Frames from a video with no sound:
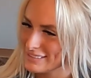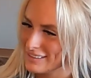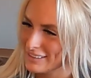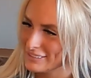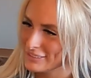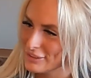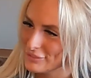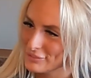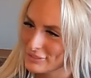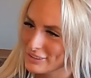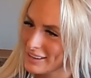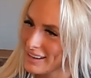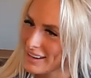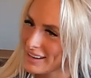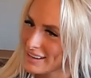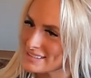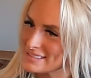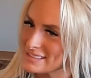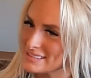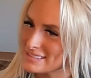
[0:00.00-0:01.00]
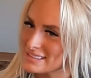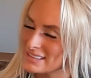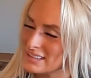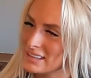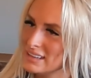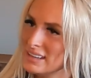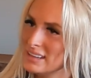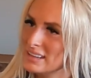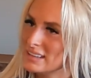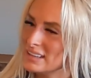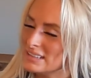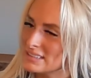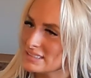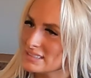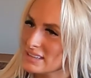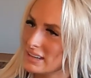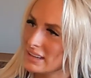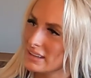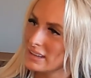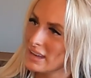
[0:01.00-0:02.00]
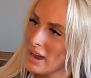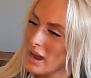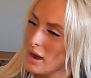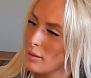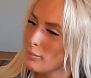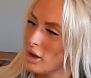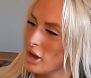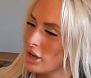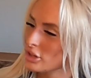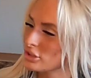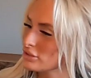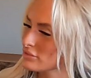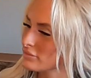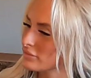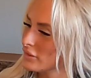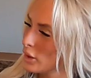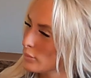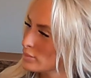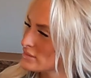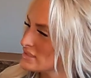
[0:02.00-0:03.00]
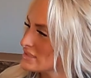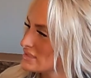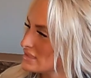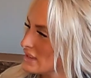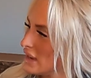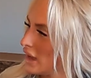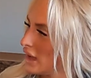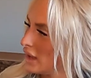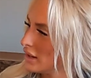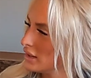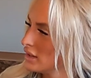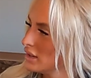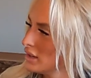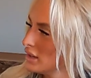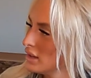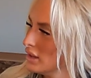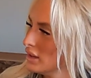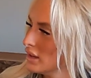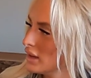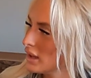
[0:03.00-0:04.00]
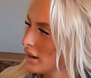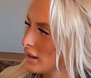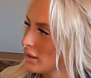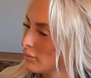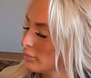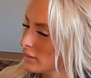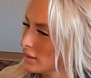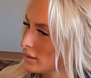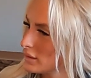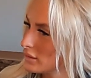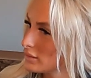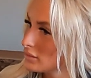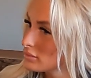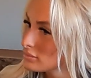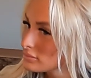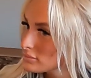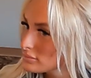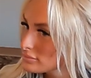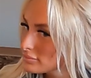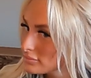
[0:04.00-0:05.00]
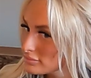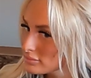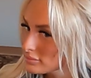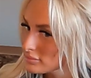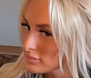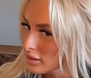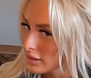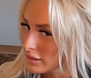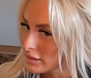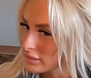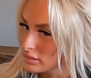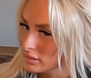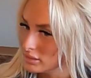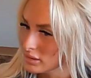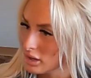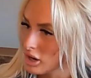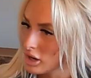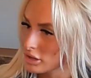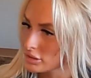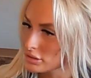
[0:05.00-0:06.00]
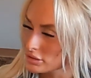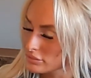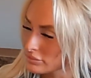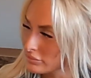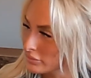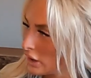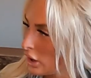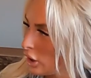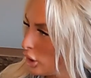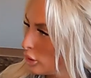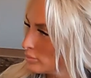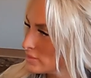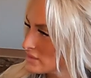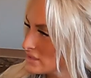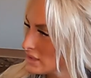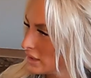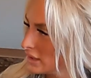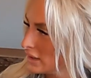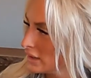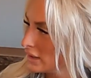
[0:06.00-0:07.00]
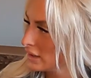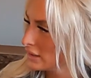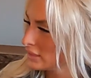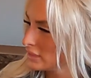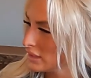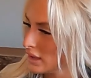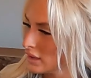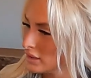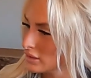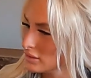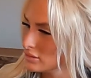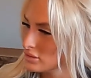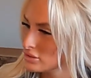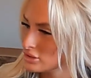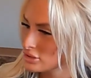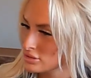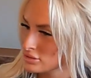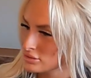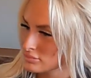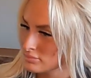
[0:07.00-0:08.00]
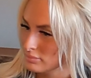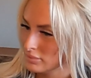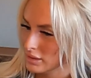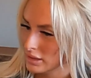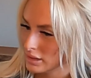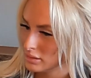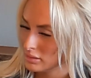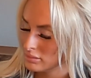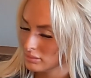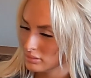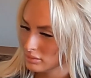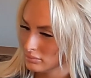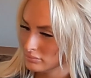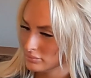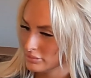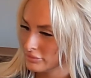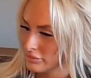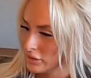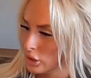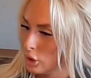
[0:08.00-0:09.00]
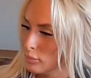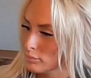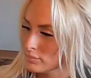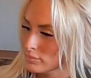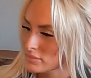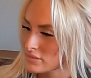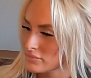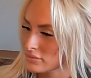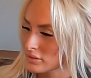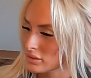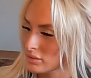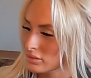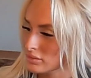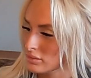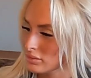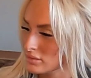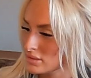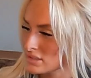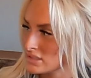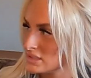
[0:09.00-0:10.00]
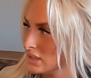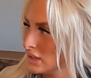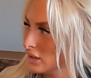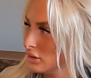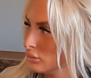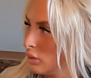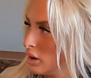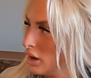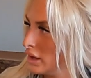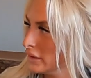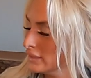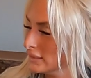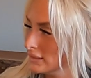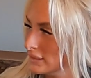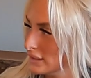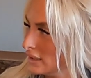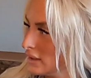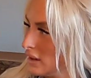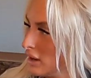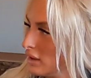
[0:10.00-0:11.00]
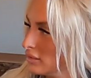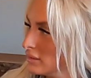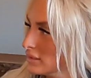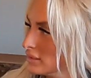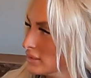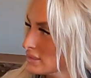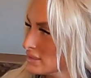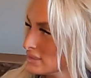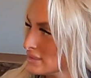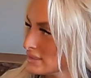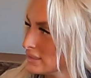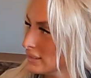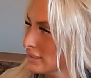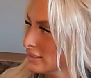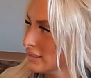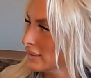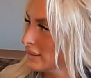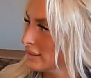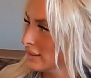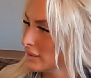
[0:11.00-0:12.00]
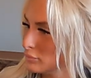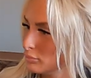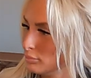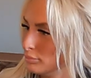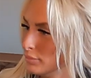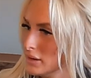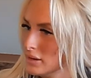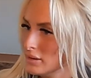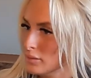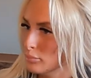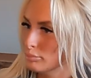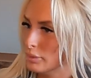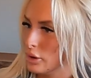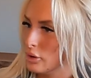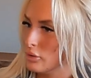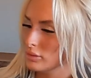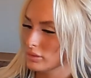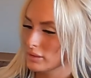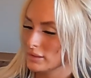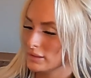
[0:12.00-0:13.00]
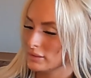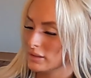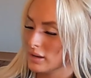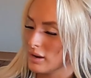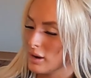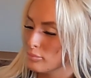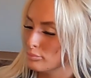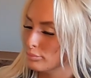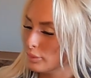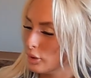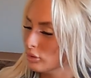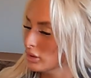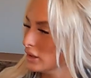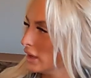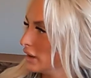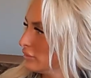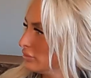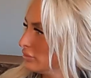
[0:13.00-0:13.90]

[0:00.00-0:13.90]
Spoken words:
I love their accents. And he's like, yeah, I'm Hunter Phelps' dad. And I'm like the Hunter Phelps, like that like films for Seek One, Lee Ellis, and like Boat Life